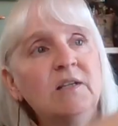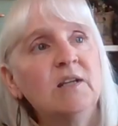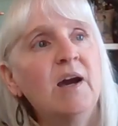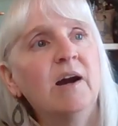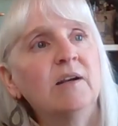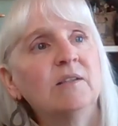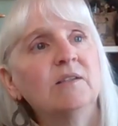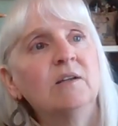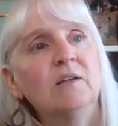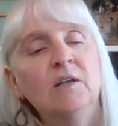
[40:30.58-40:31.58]

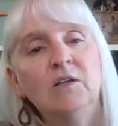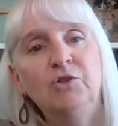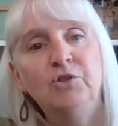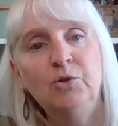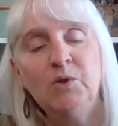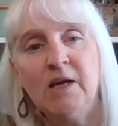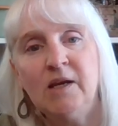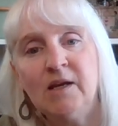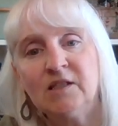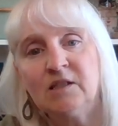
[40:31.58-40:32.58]
task, due
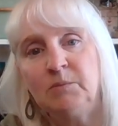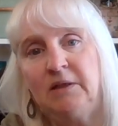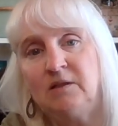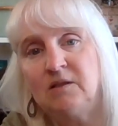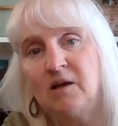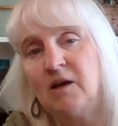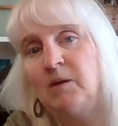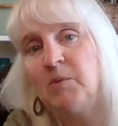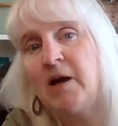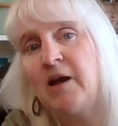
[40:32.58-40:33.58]
date, estimated
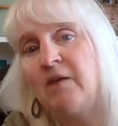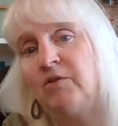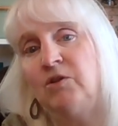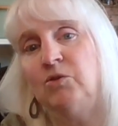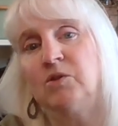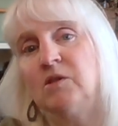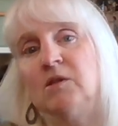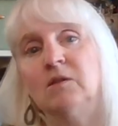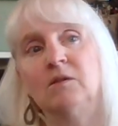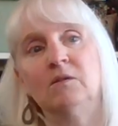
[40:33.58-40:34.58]
time. I haven't used
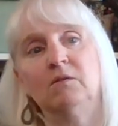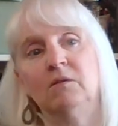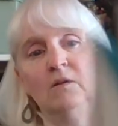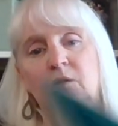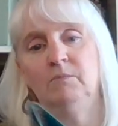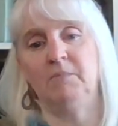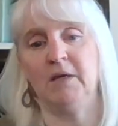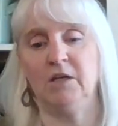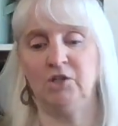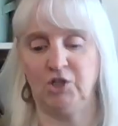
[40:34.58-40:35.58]
this
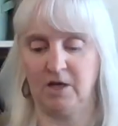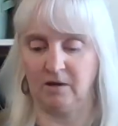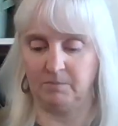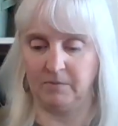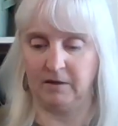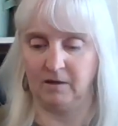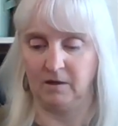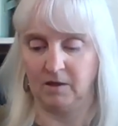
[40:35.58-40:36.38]
page yet, but